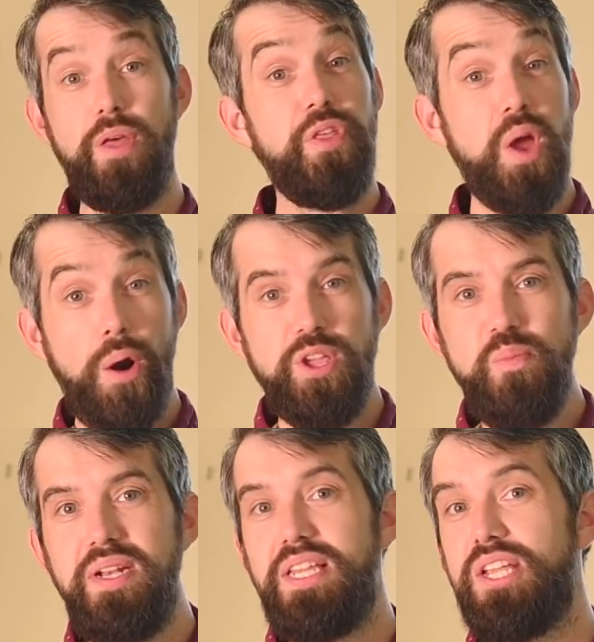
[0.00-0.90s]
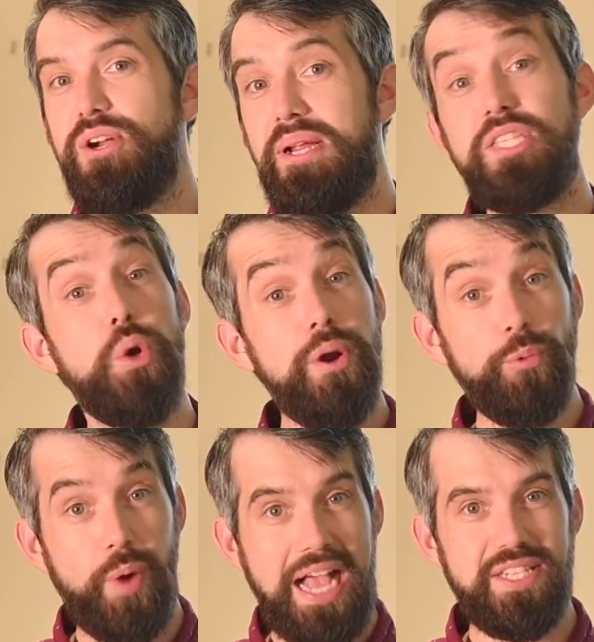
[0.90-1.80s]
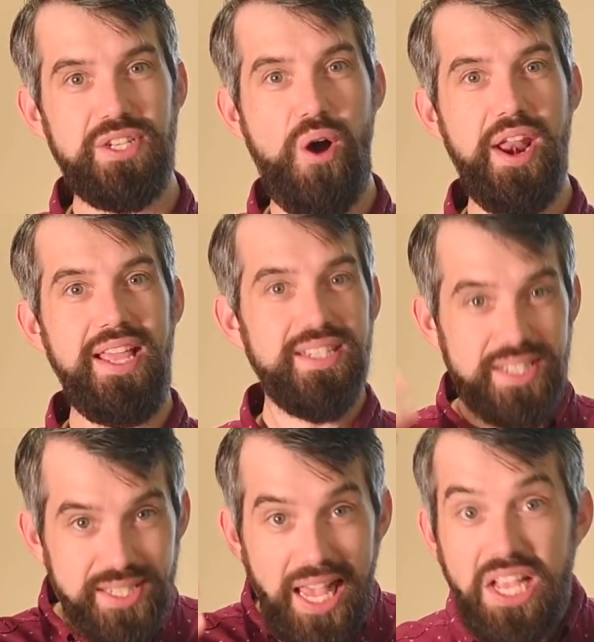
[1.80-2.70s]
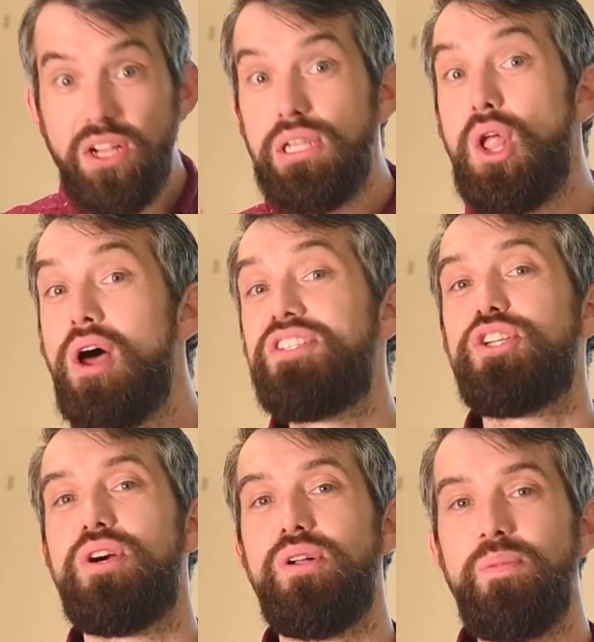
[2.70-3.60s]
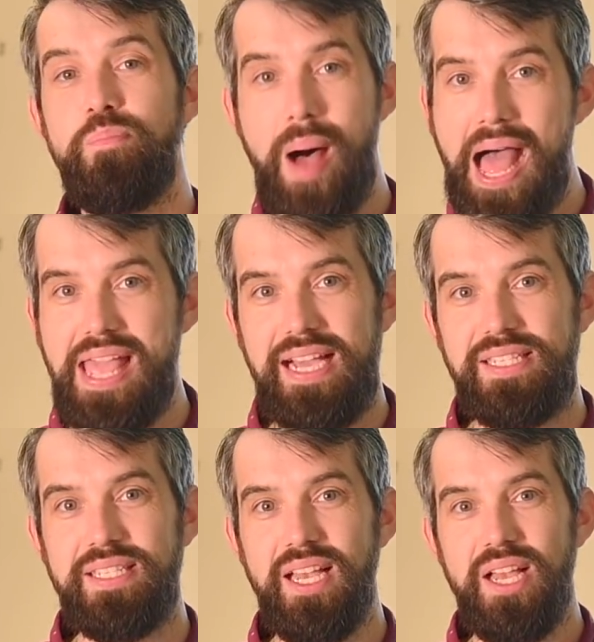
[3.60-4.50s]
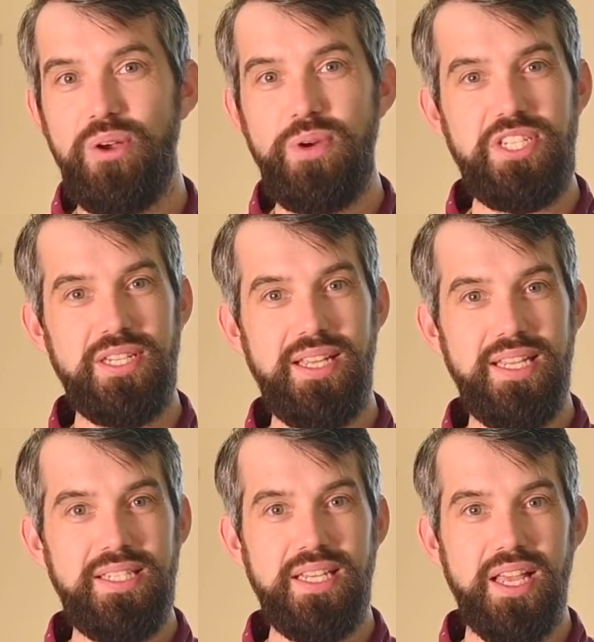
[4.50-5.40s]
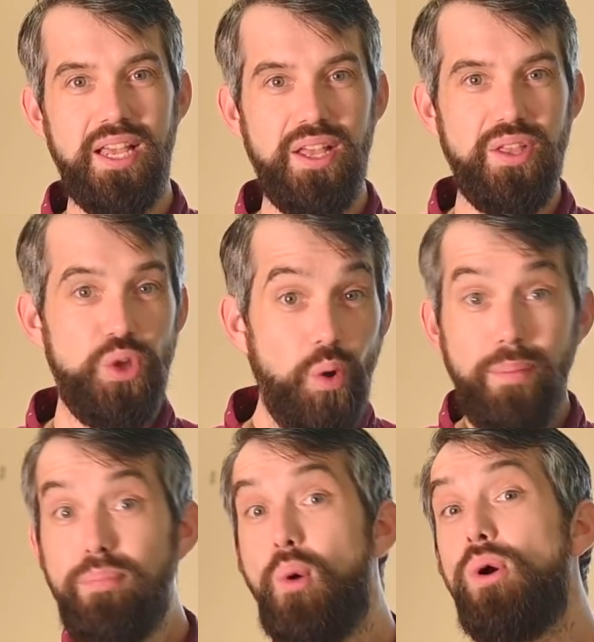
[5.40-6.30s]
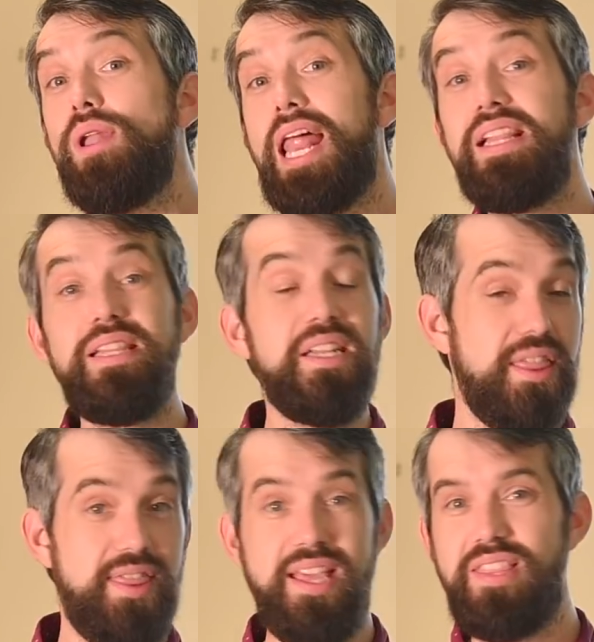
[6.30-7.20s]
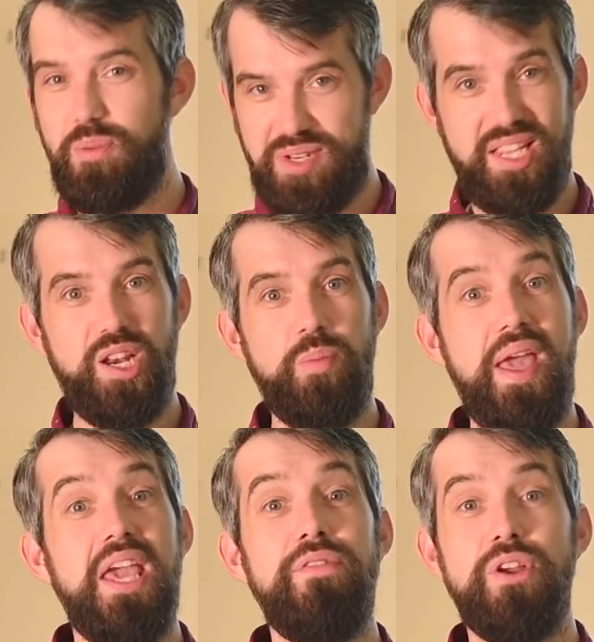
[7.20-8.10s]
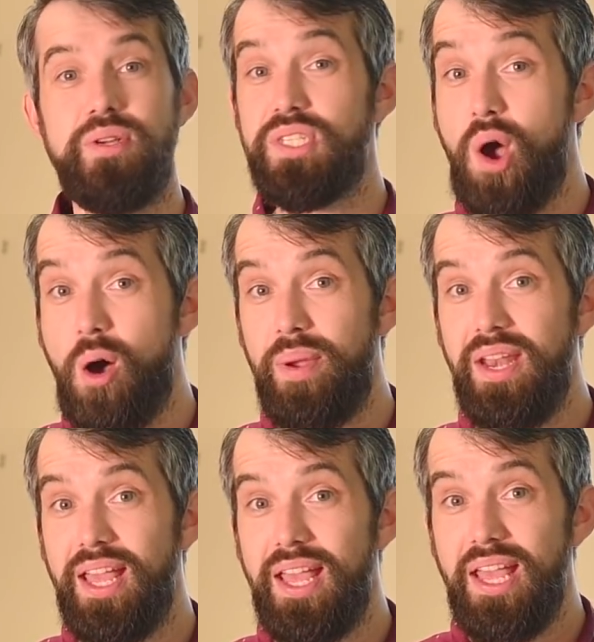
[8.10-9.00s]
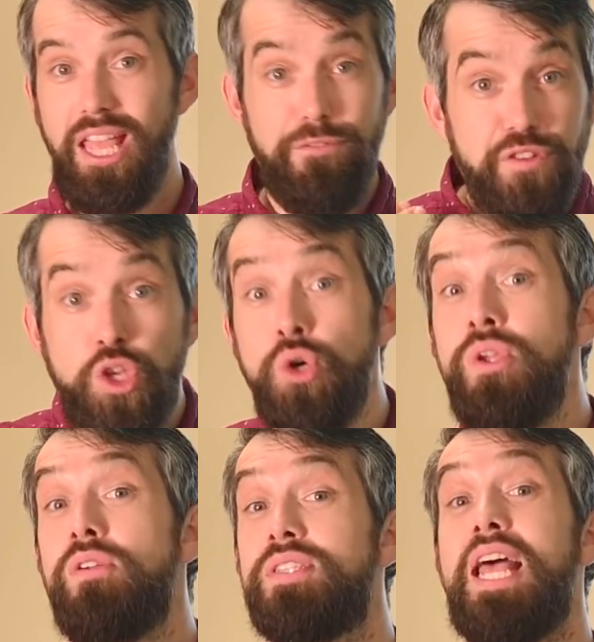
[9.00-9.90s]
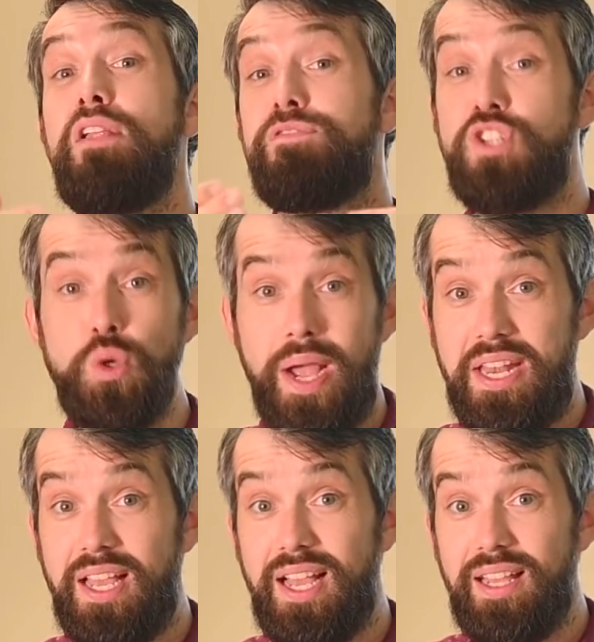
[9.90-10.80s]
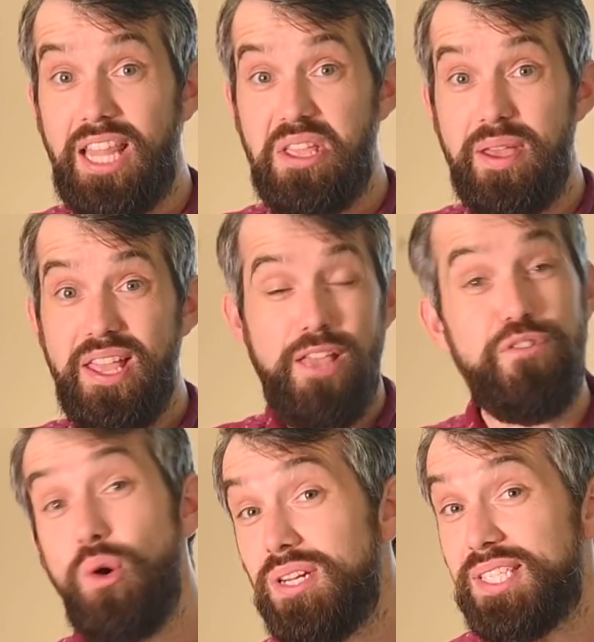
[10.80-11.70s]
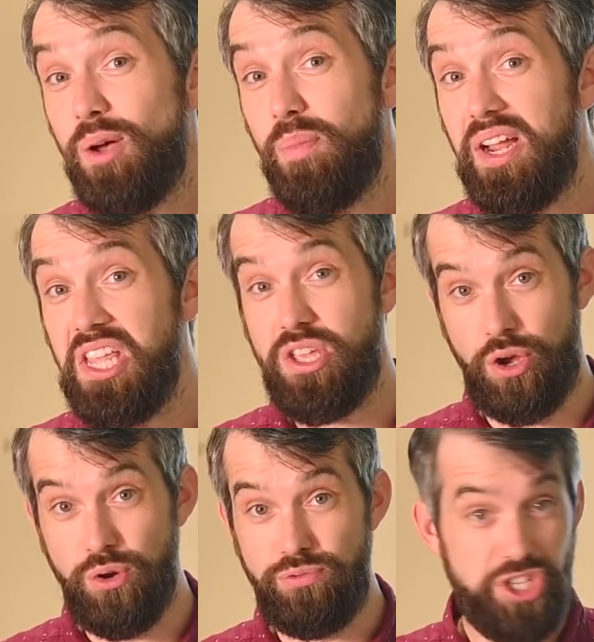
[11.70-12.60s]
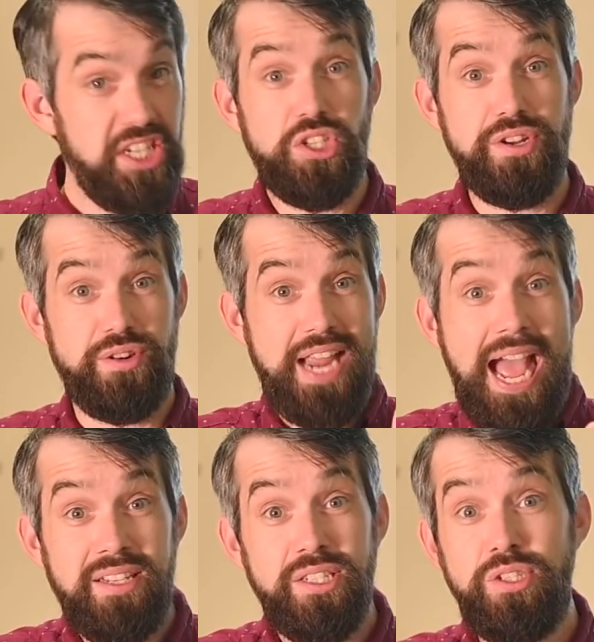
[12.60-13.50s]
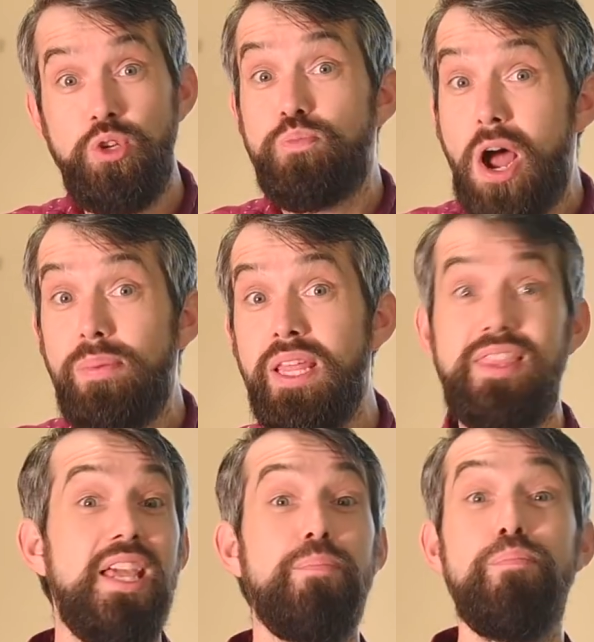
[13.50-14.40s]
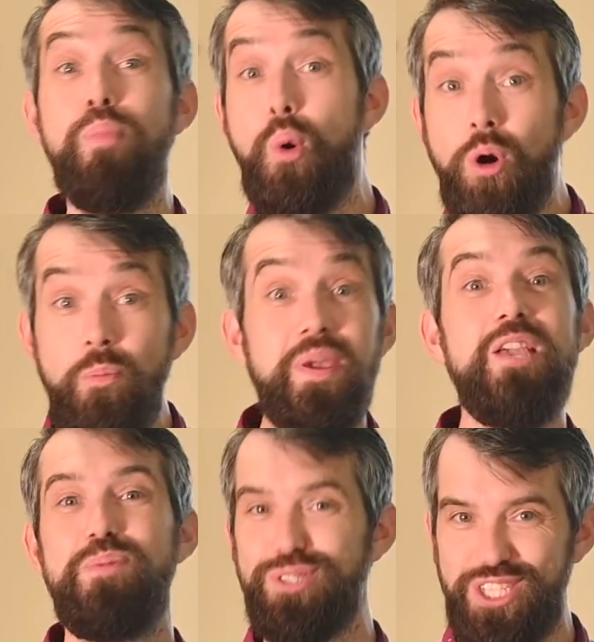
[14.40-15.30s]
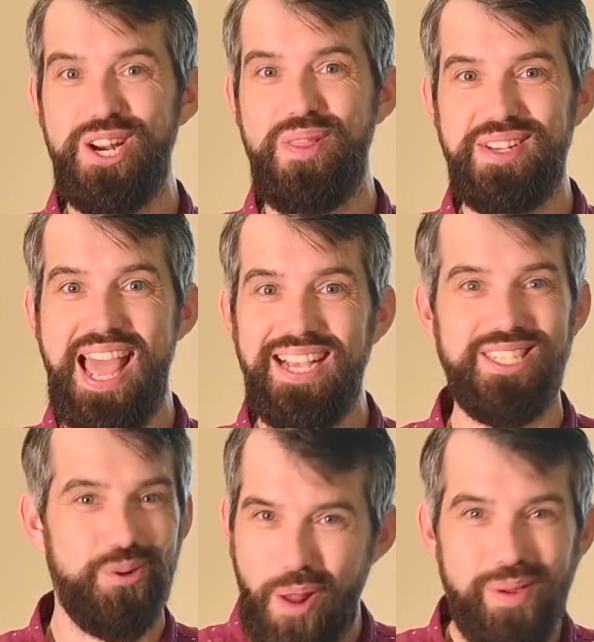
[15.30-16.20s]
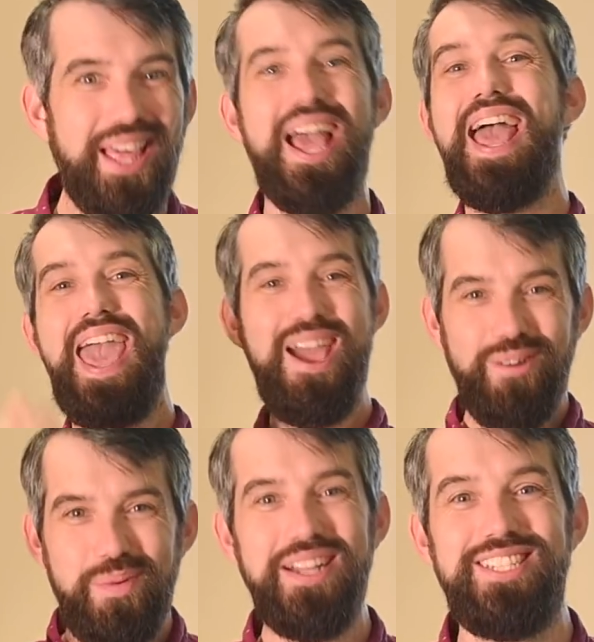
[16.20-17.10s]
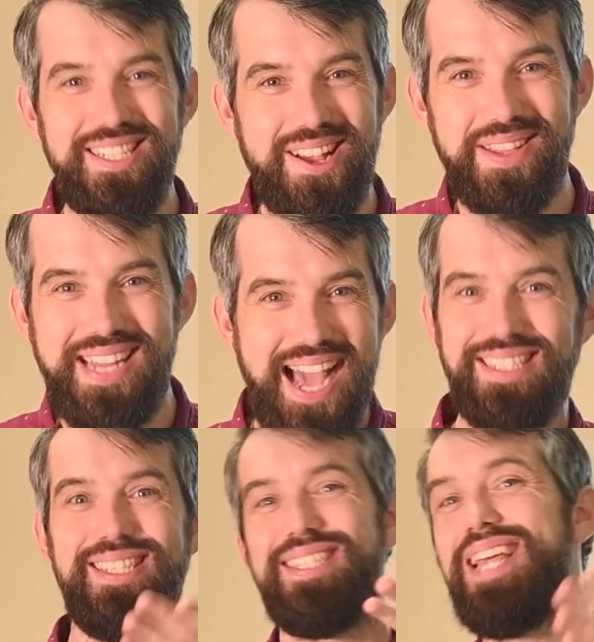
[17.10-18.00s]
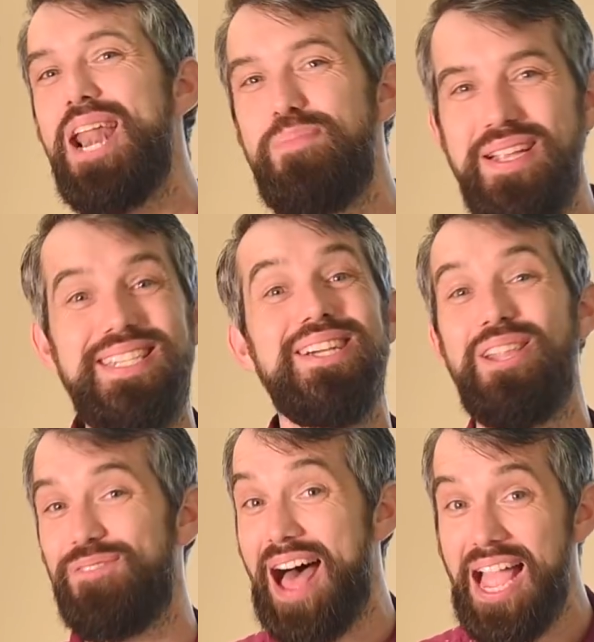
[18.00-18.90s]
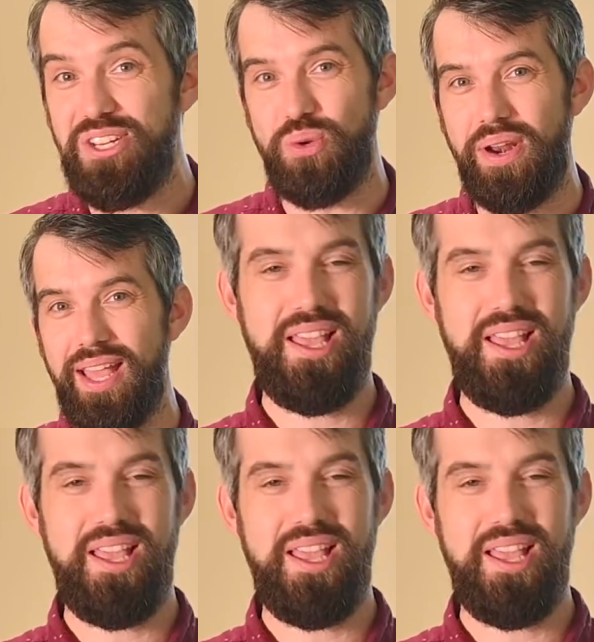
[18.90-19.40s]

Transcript: The argument here is going to rest on a psychological bias, which is that you are more likely to think that a particular behavior is common if you yourself do it. Like, if you're somebody who cheats on your taxes, you probably think more people cheat on the taxes. You're probably like, everybody cheats on the taxes, it's not a big deal if I do it.